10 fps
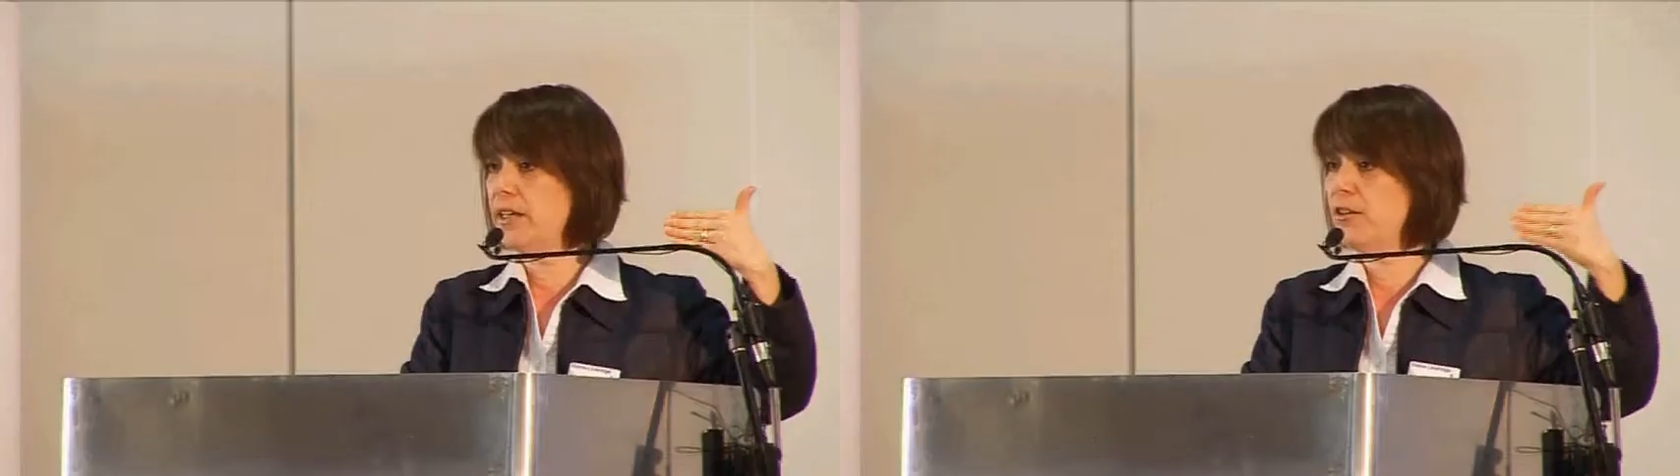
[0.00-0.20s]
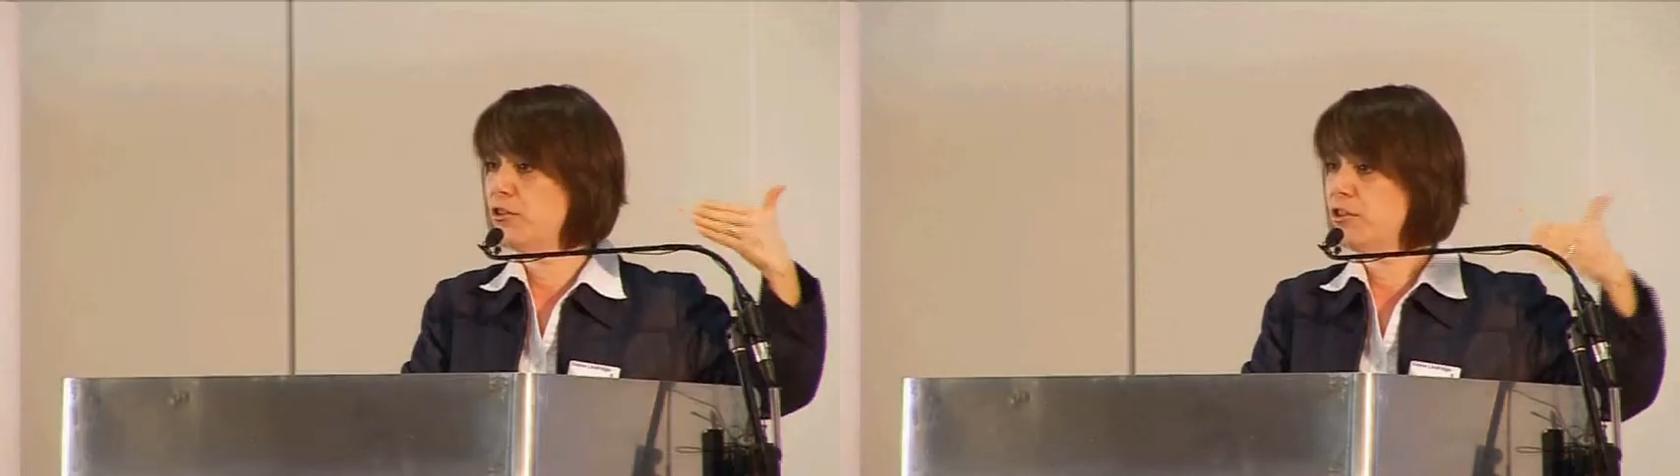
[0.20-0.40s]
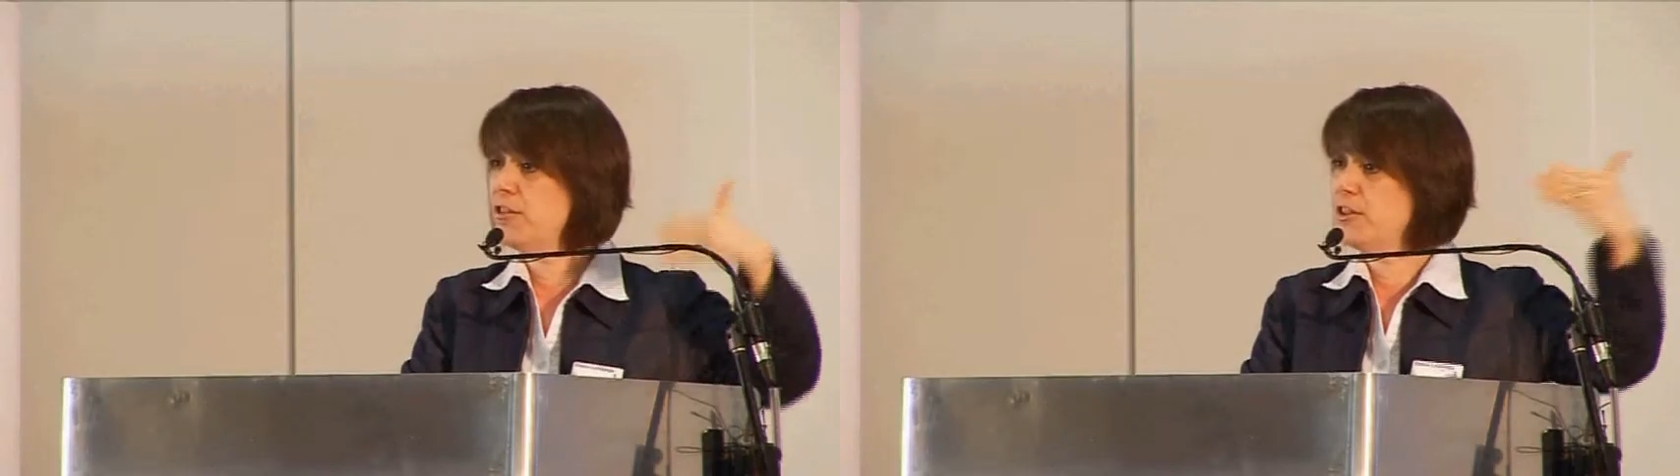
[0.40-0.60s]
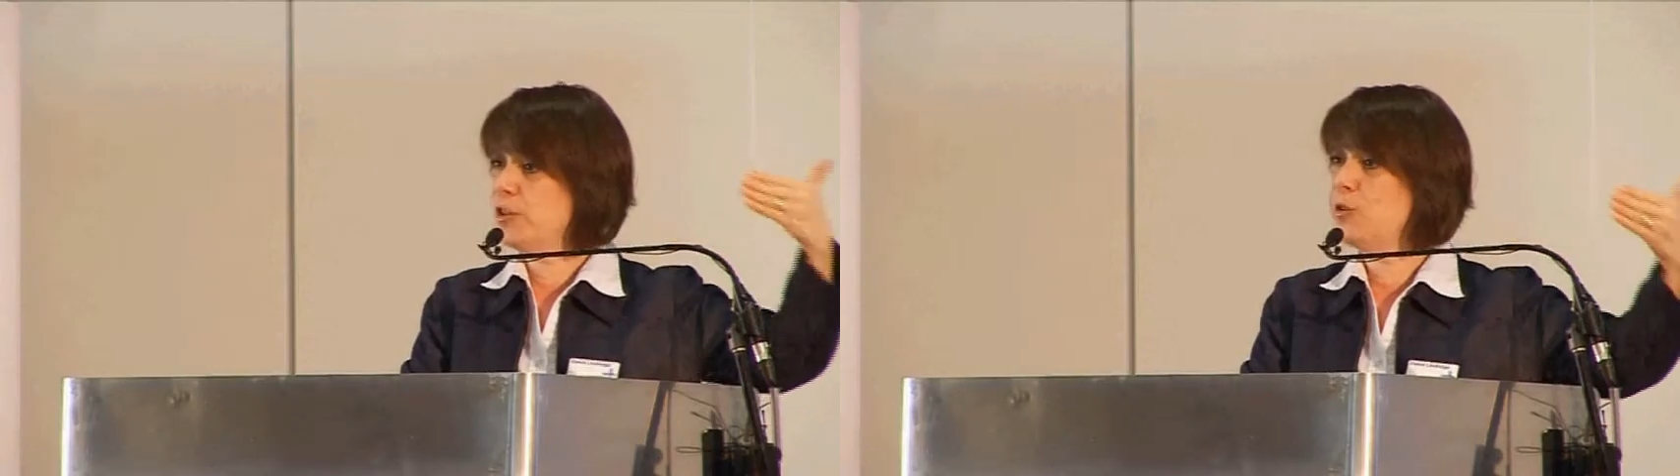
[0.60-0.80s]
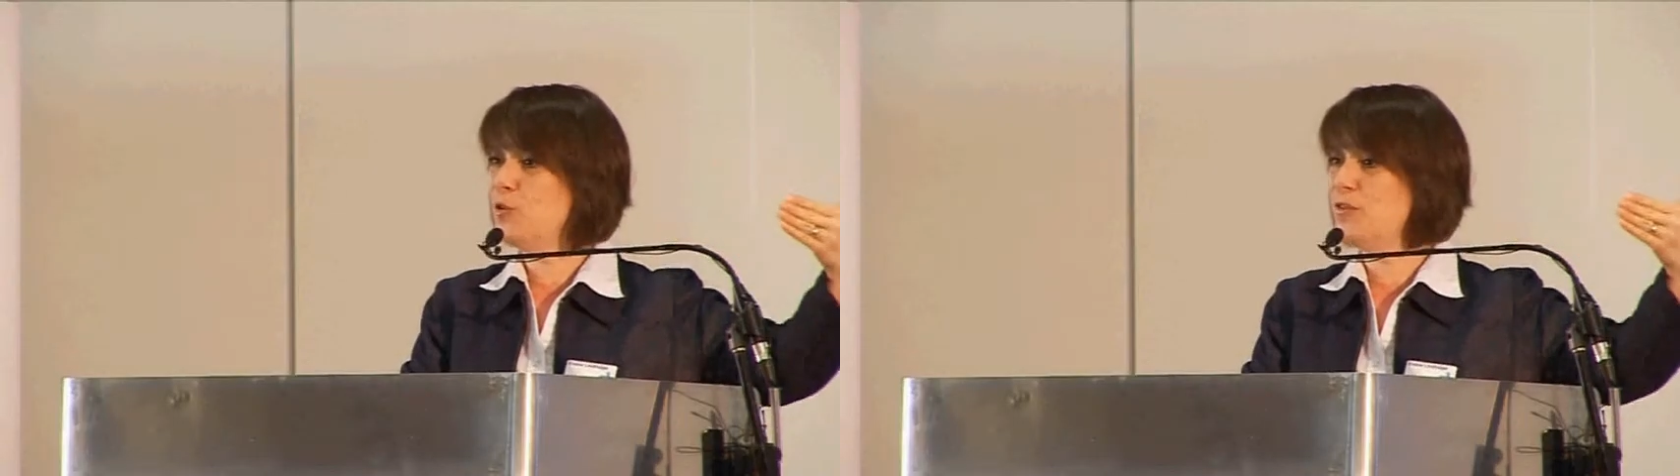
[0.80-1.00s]
in
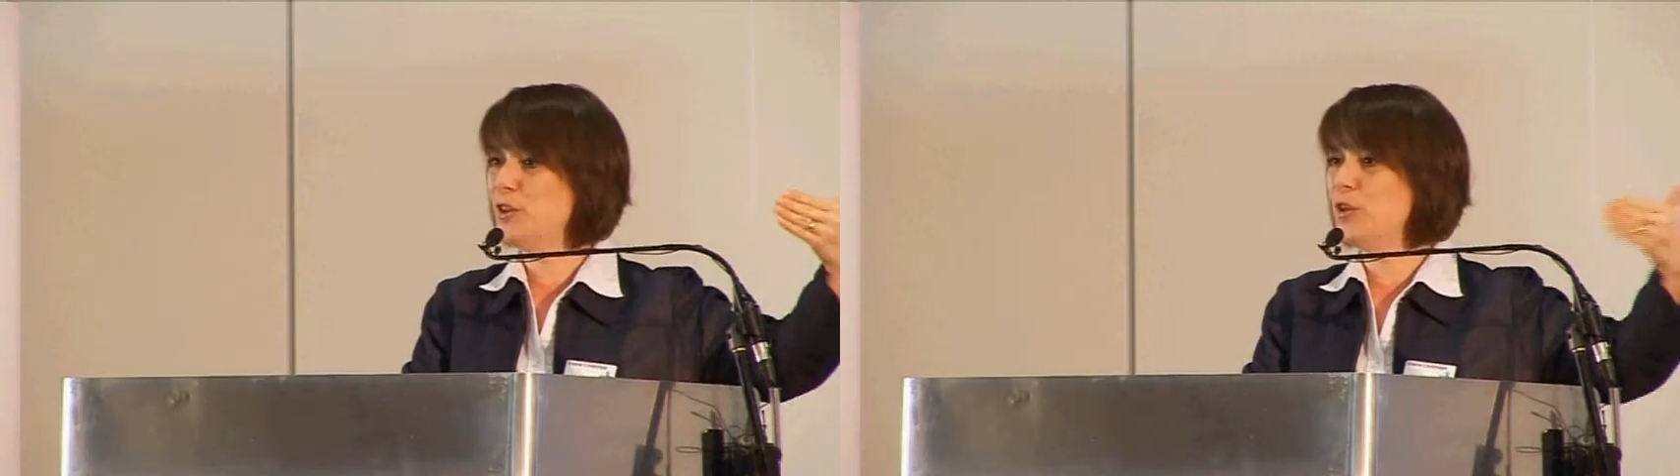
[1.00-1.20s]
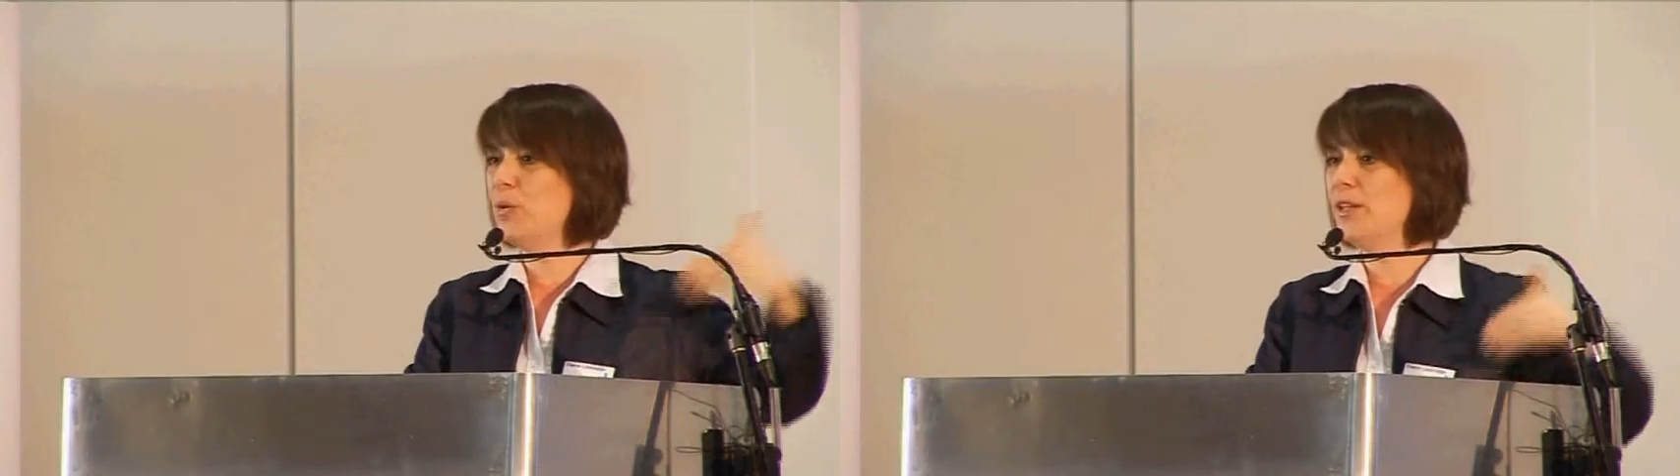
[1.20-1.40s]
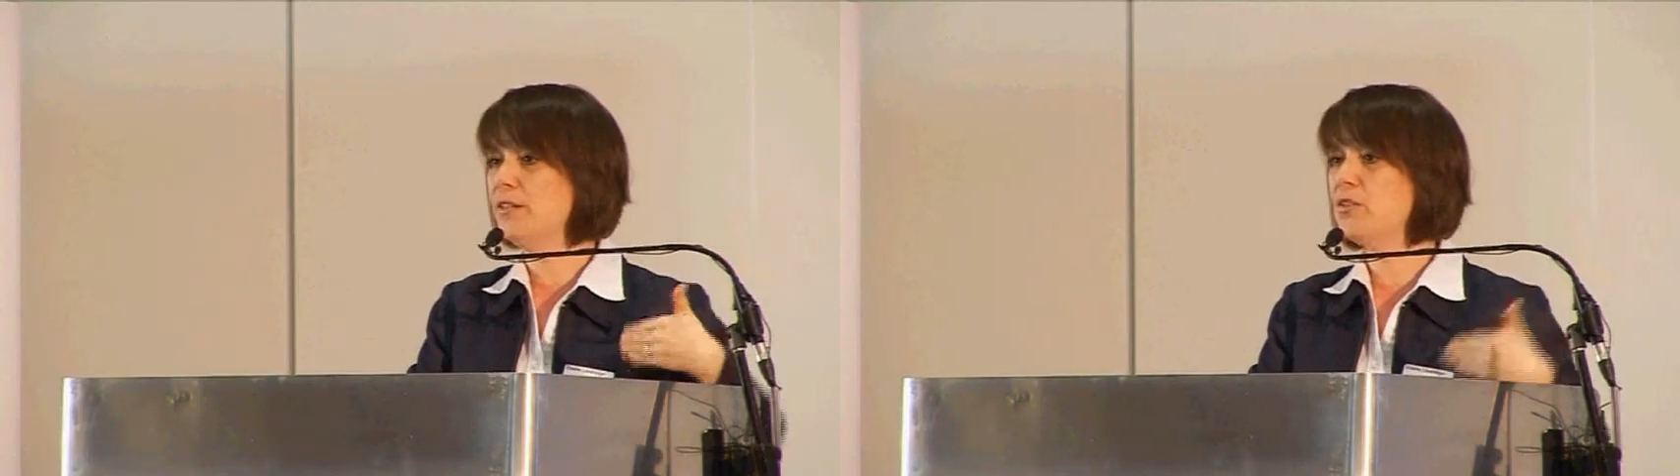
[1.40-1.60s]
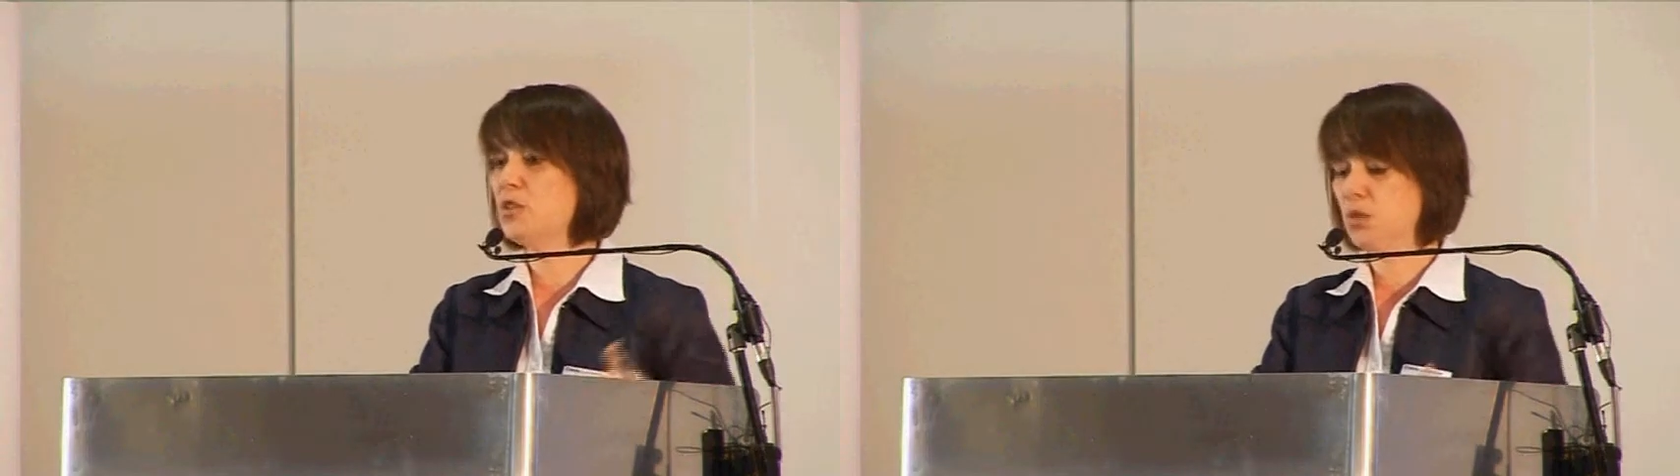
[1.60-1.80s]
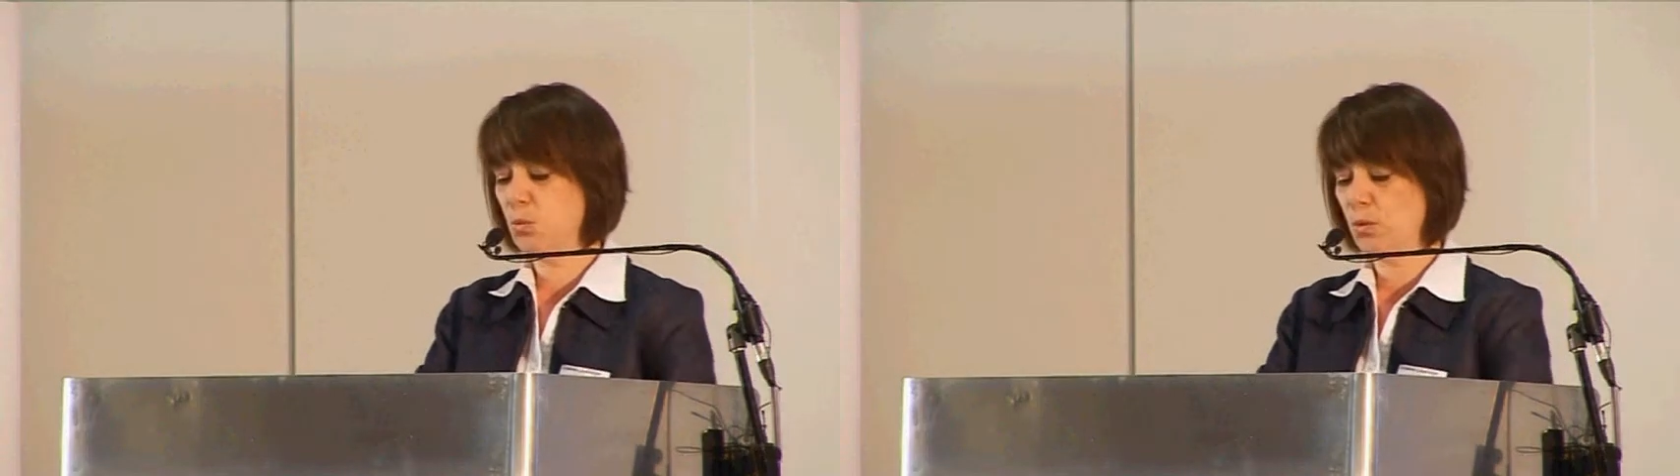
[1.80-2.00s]
authority over you in
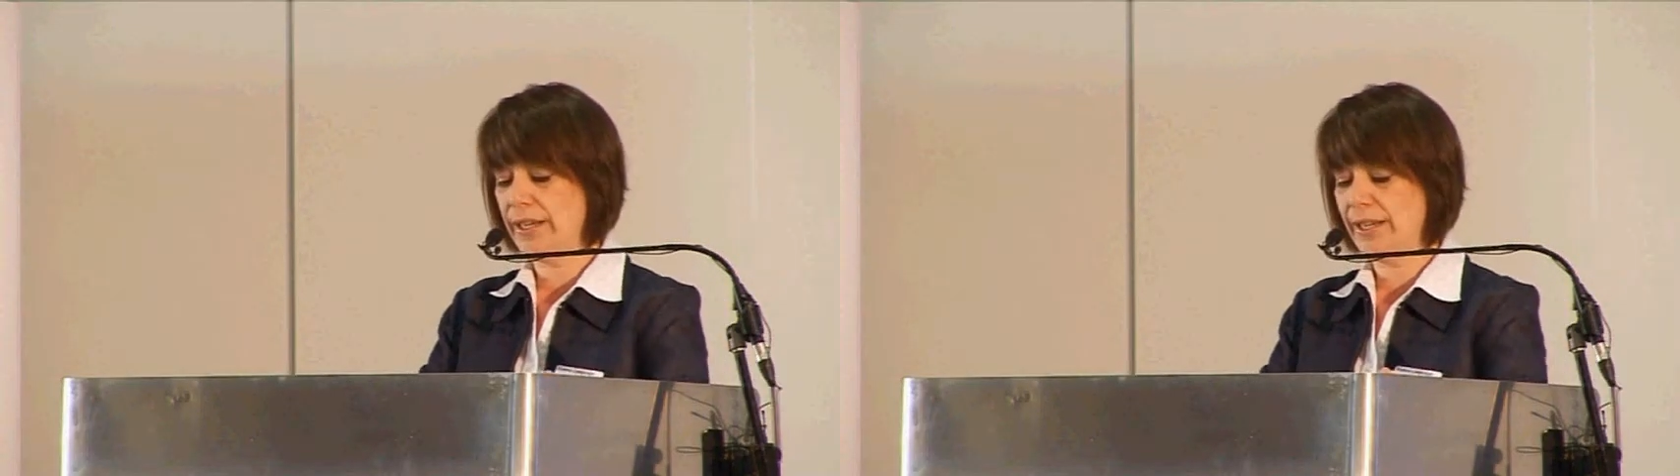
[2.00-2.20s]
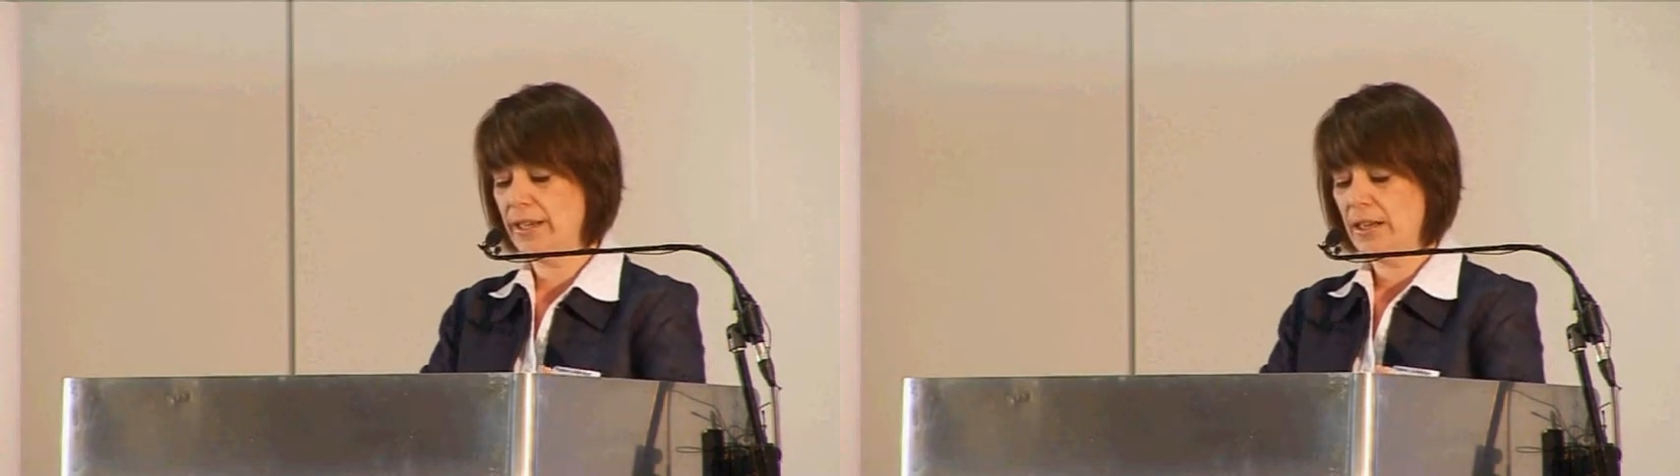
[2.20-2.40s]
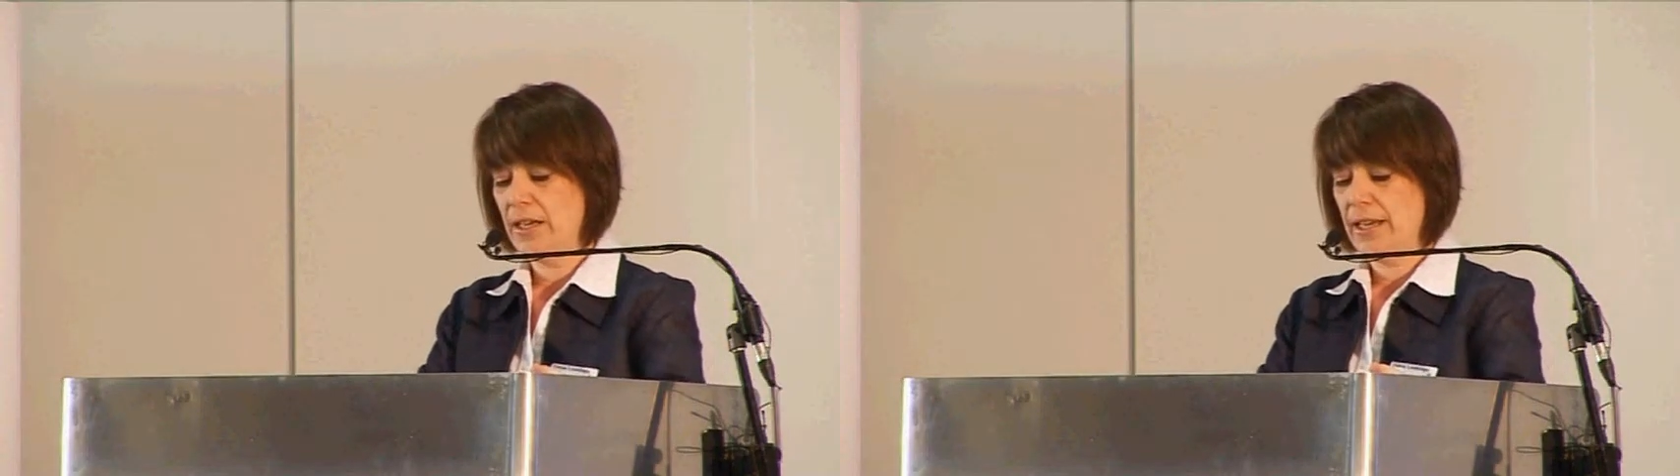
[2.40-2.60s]
some way